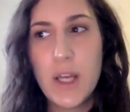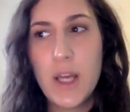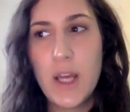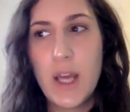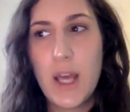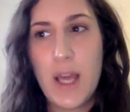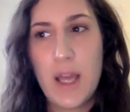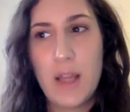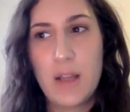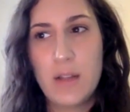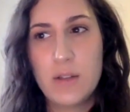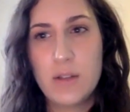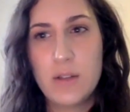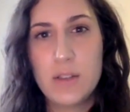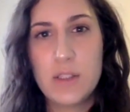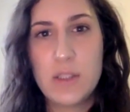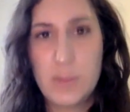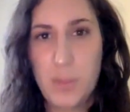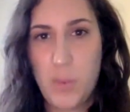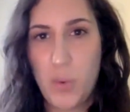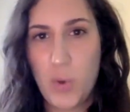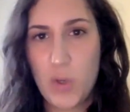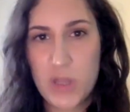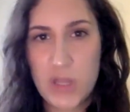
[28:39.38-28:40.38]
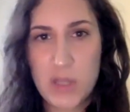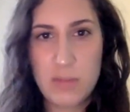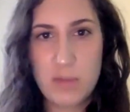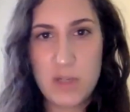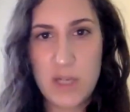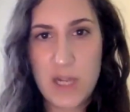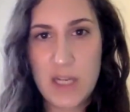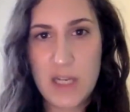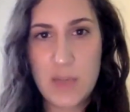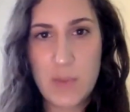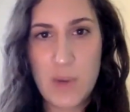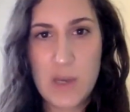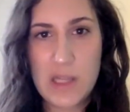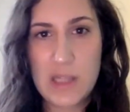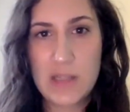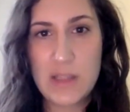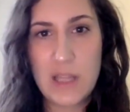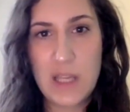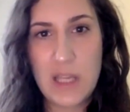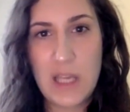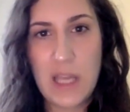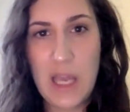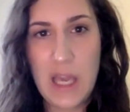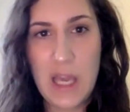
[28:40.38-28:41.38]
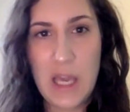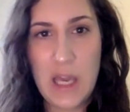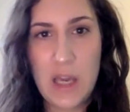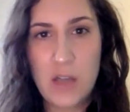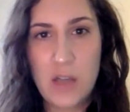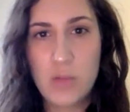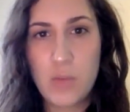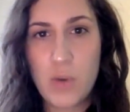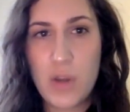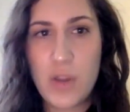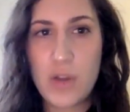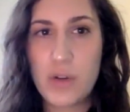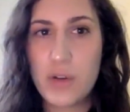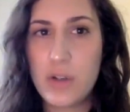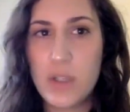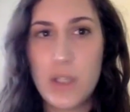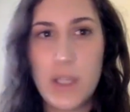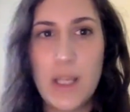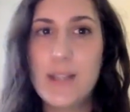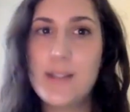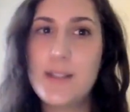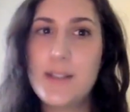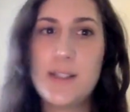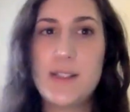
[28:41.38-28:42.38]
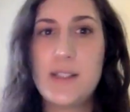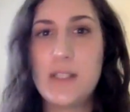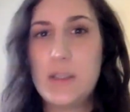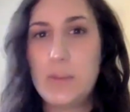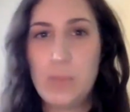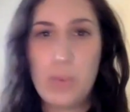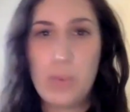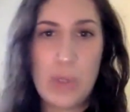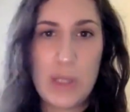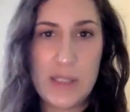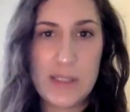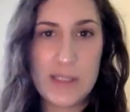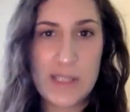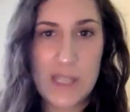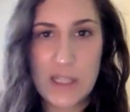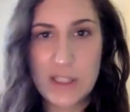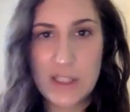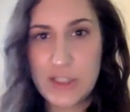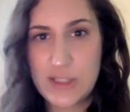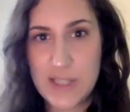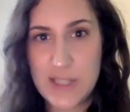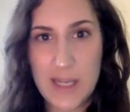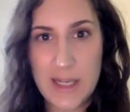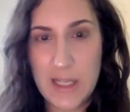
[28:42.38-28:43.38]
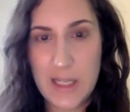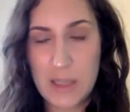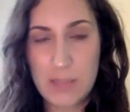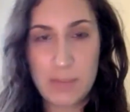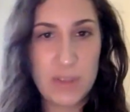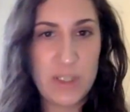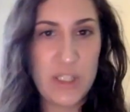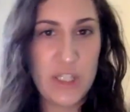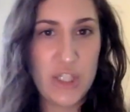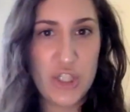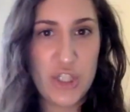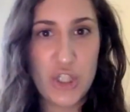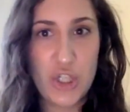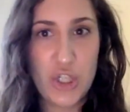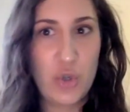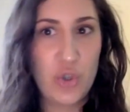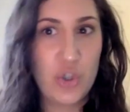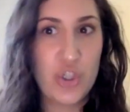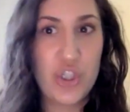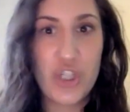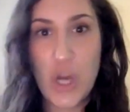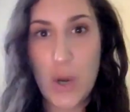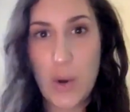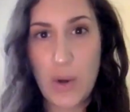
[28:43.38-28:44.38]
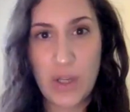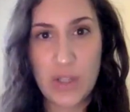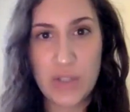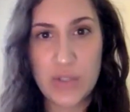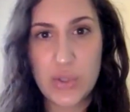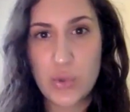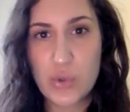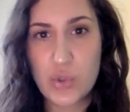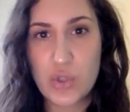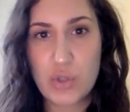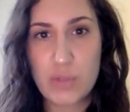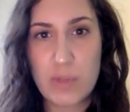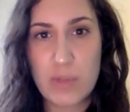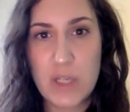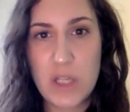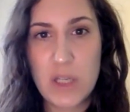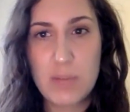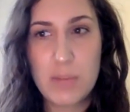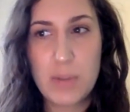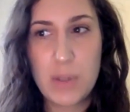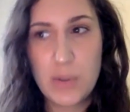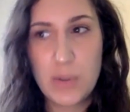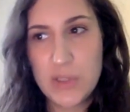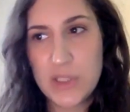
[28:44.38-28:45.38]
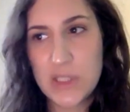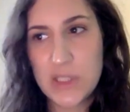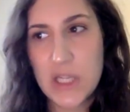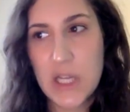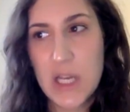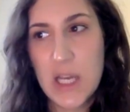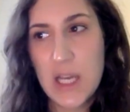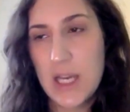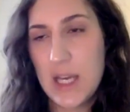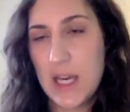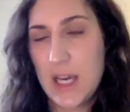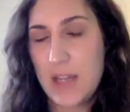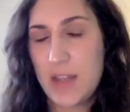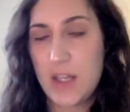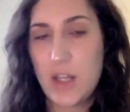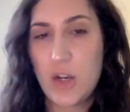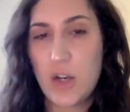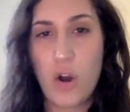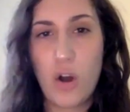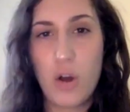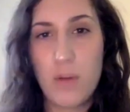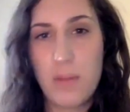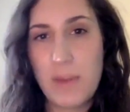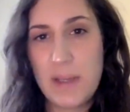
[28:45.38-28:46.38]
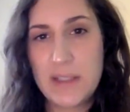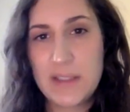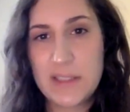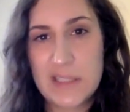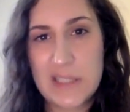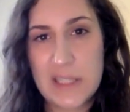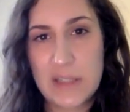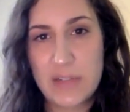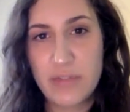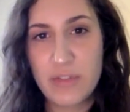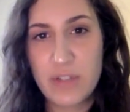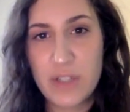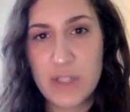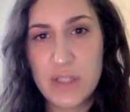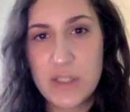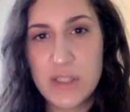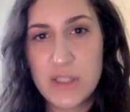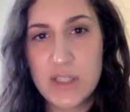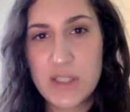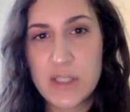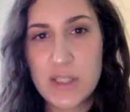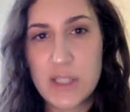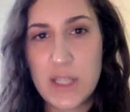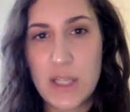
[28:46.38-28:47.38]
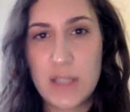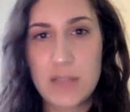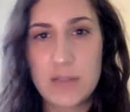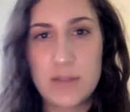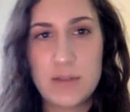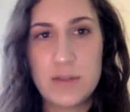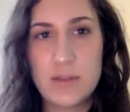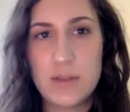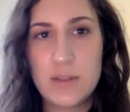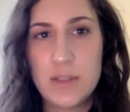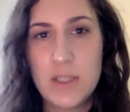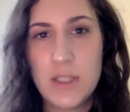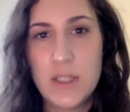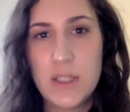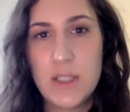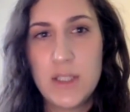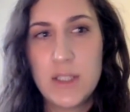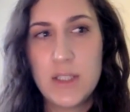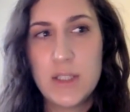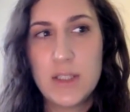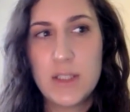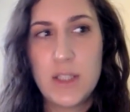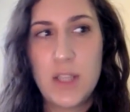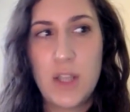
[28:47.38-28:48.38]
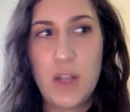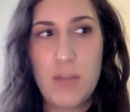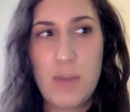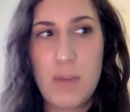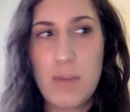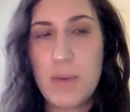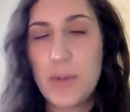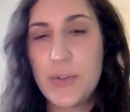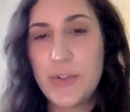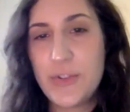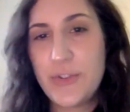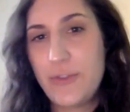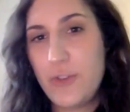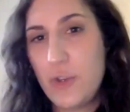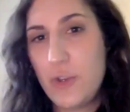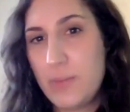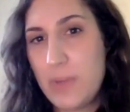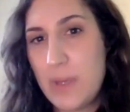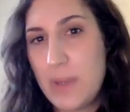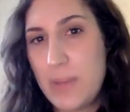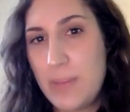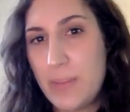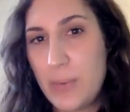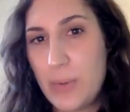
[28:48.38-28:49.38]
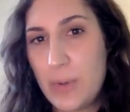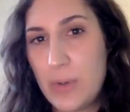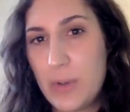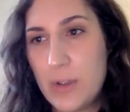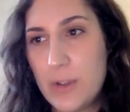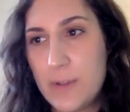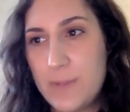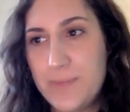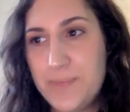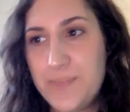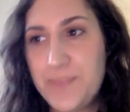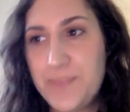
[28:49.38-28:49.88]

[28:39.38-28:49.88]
and support them in any way that they can, whether it's as simple as like signing a petition or sharing a social media post. I think it all makes a difference. And maybe those few people